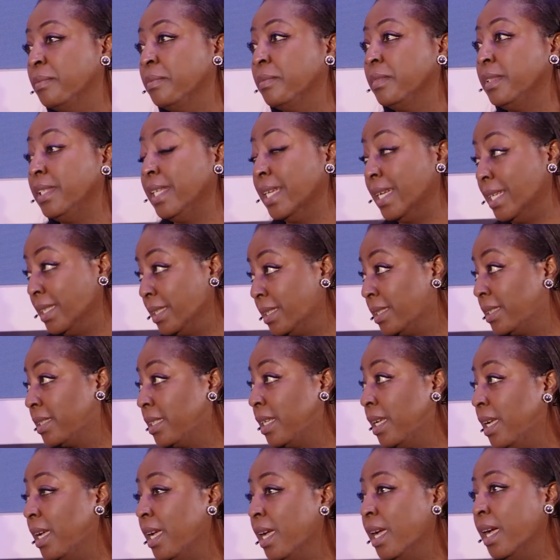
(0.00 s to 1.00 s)
Yes.
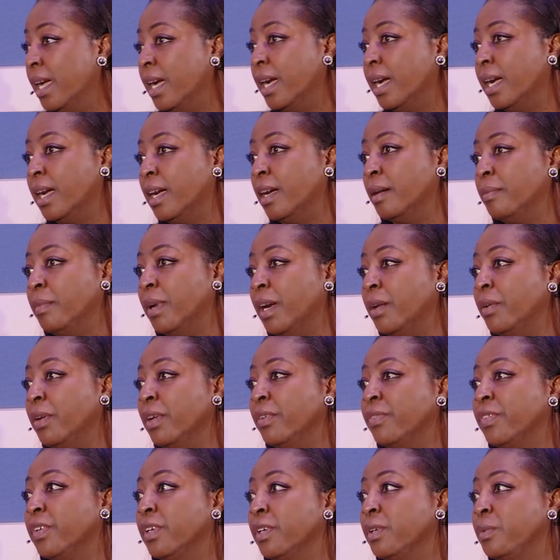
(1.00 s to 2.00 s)

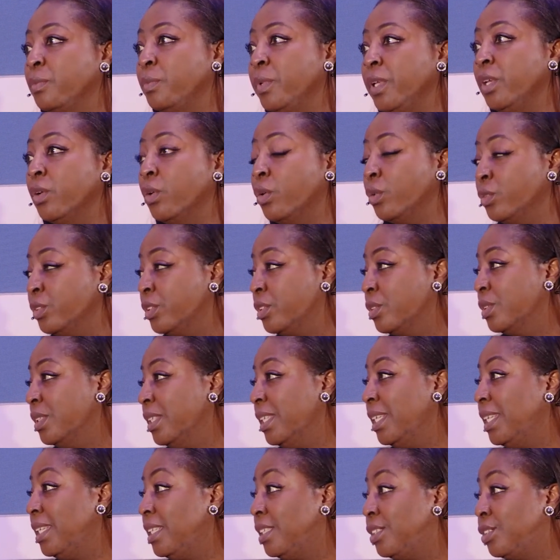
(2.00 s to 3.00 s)
However, we also
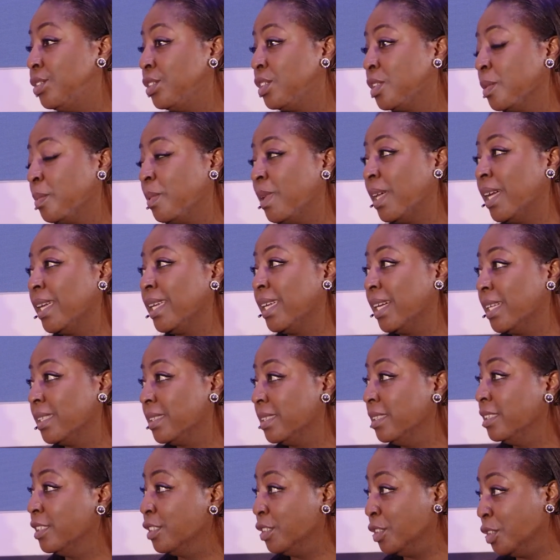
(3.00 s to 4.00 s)
need to supply gas
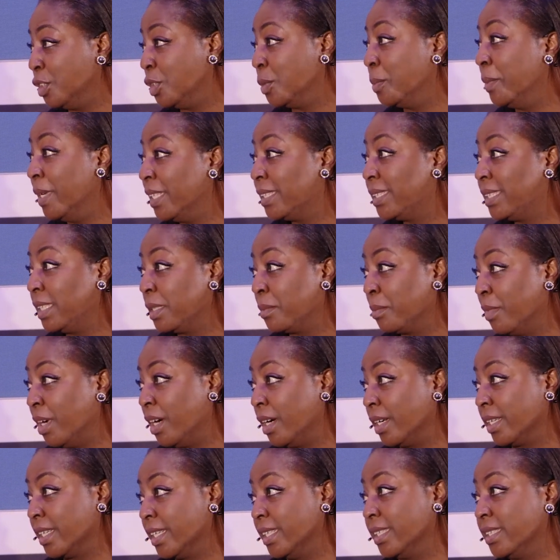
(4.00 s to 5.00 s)
into the domestic
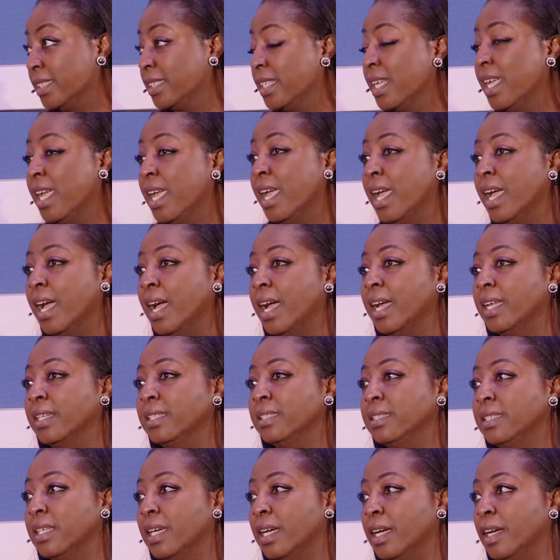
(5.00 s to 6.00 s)
markets.
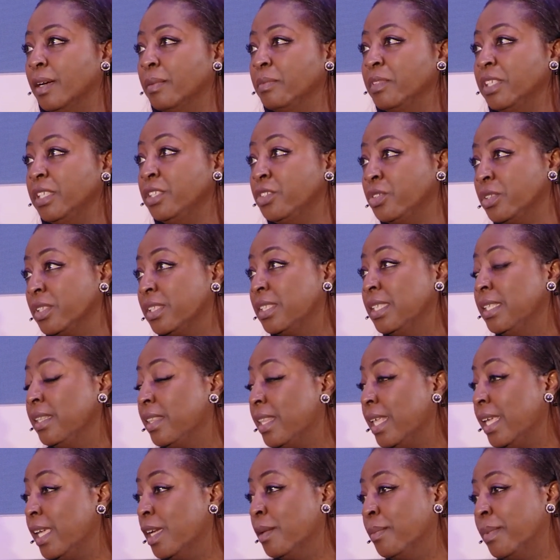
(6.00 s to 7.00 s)
And the interesting
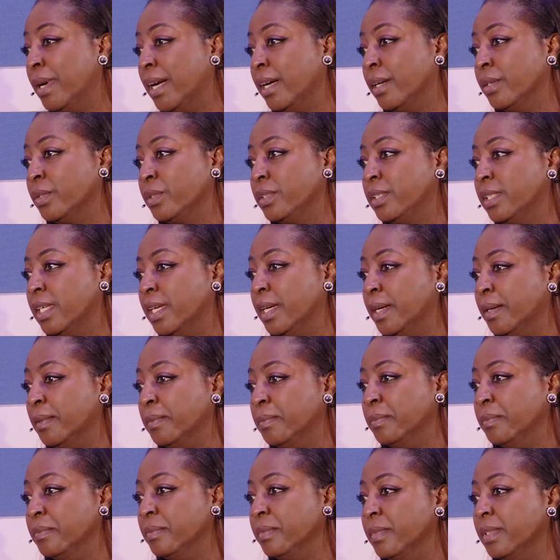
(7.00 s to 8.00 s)
thing about
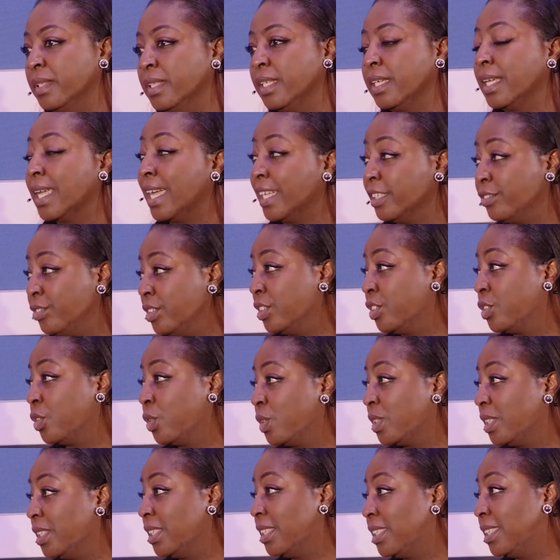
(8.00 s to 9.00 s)
the gas
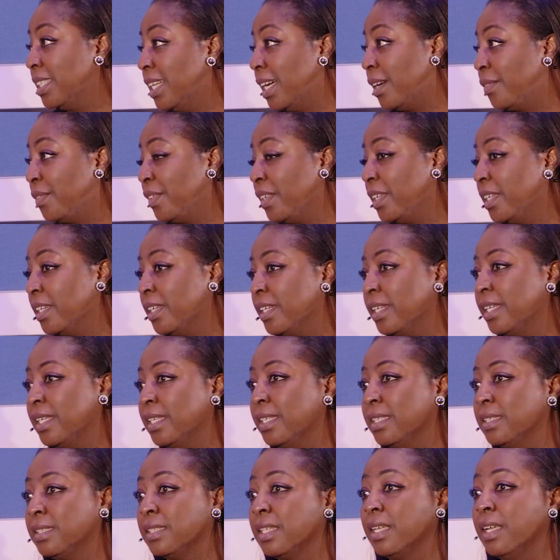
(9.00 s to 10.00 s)
resources in Africa
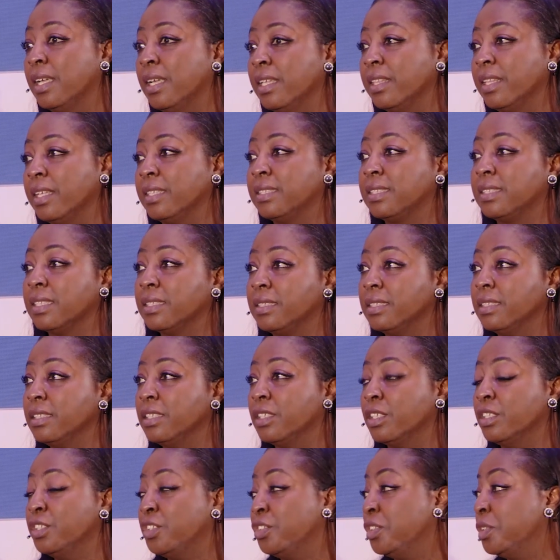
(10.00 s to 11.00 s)
is there's certain
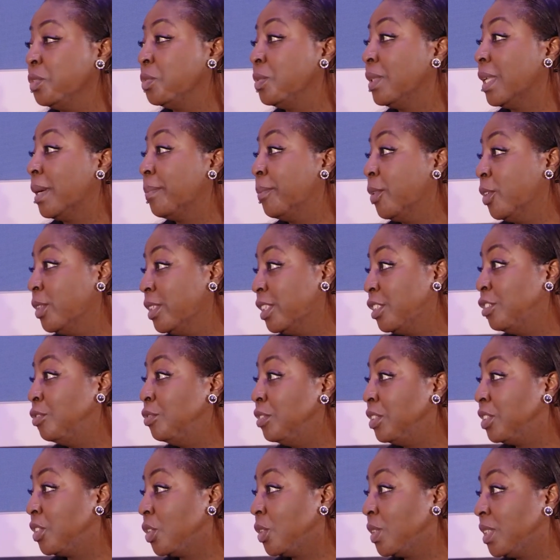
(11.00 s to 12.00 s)
countries with abundant
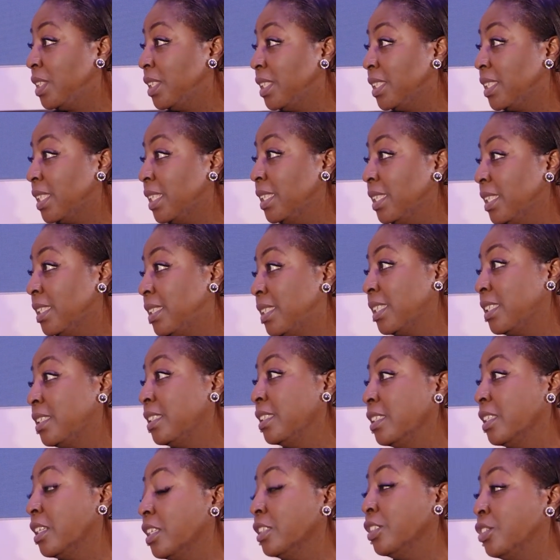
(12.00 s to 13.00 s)
resources and there's
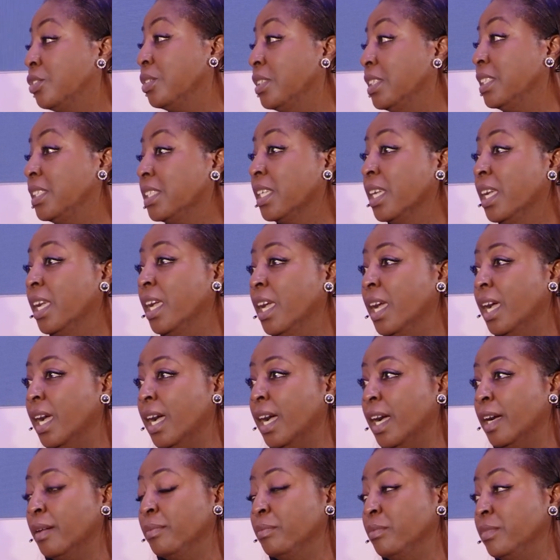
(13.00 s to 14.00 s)
certain countries
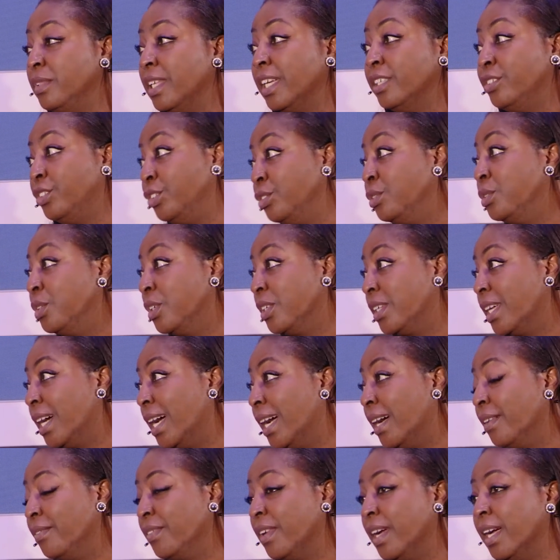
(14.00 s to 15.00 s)
that do not
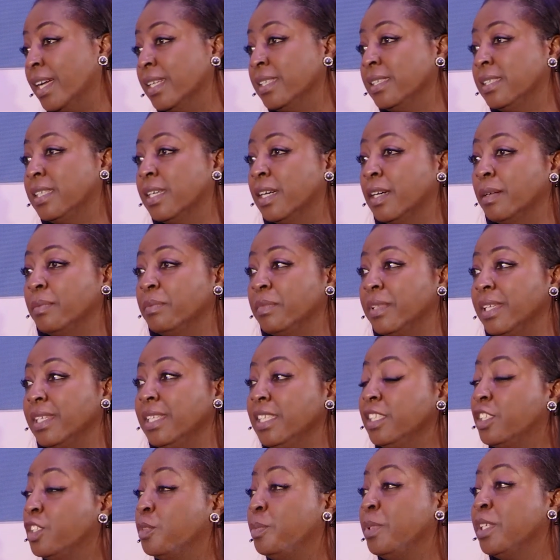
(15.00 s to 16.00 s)
have. And there
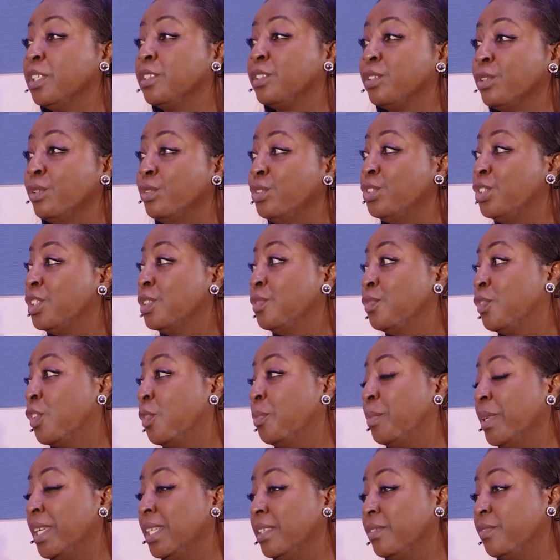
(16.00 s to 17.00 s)
needs to be a solution for
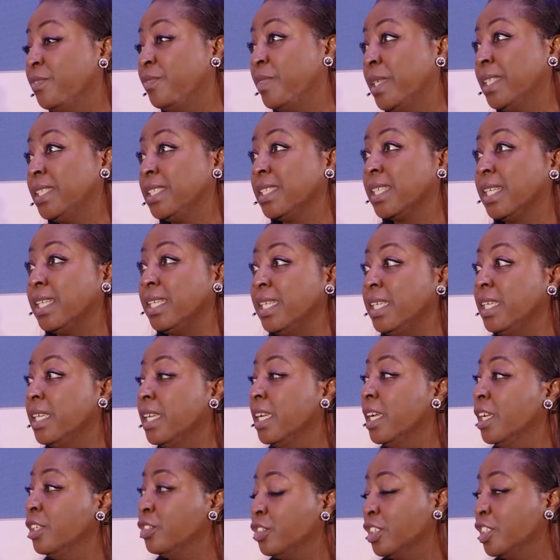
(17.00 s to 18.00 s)
basically
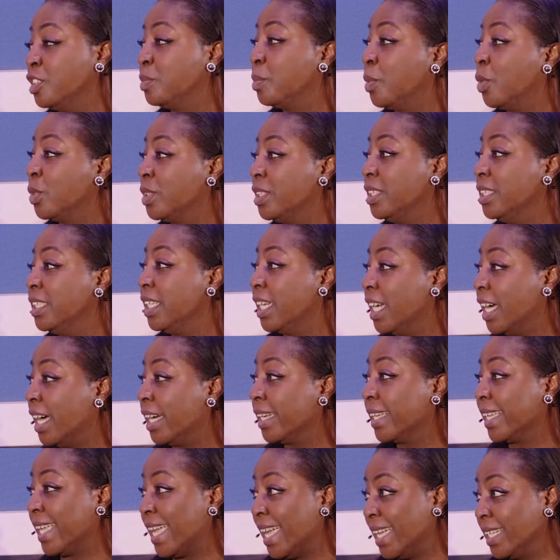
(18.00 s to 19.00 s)
transporting
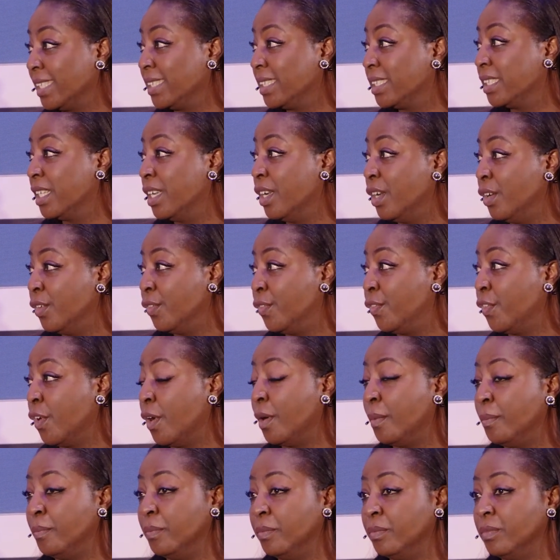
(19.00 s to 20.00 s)
gas
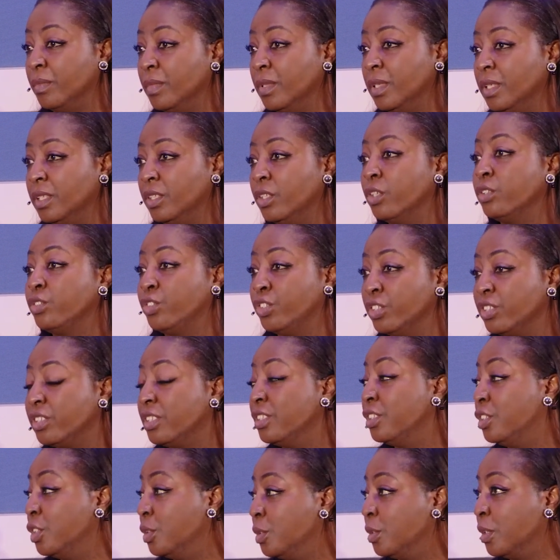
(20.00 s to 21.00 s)
from not just
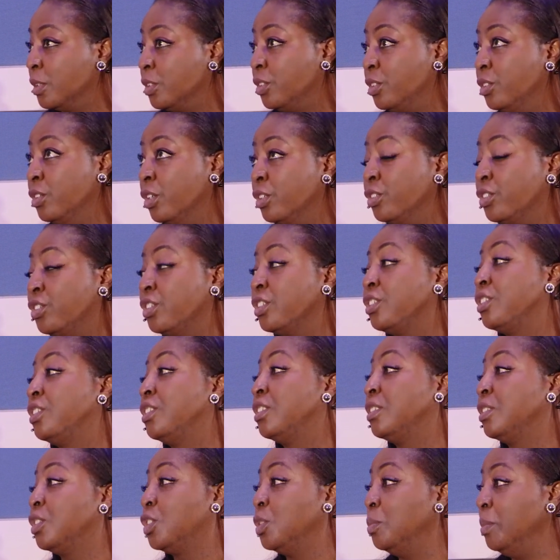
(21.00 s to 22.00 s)

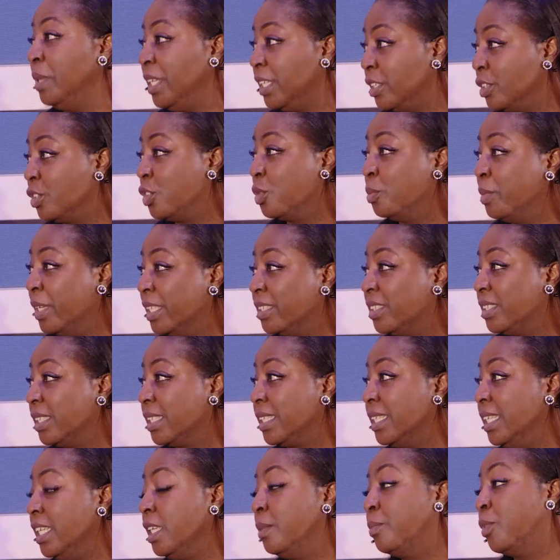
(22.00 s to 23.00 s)
to meet the
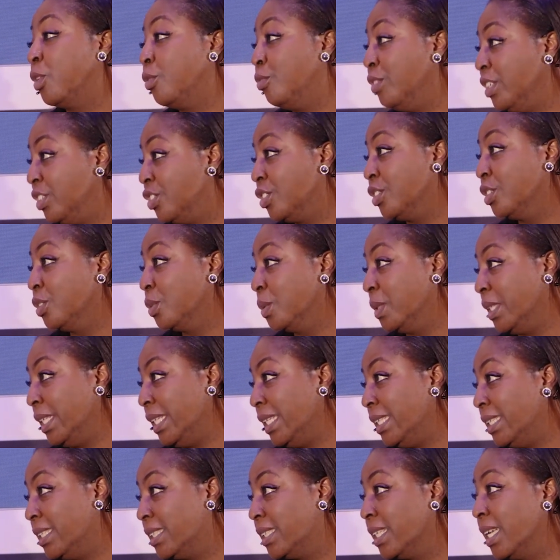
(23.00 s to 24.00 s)
domestic need, but regional
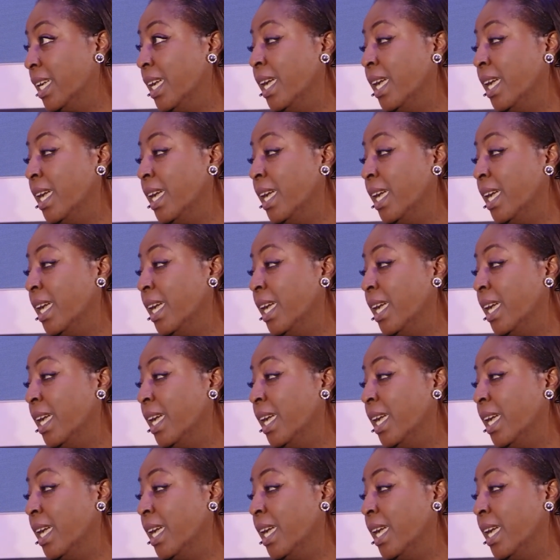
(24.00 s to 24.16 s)
needs.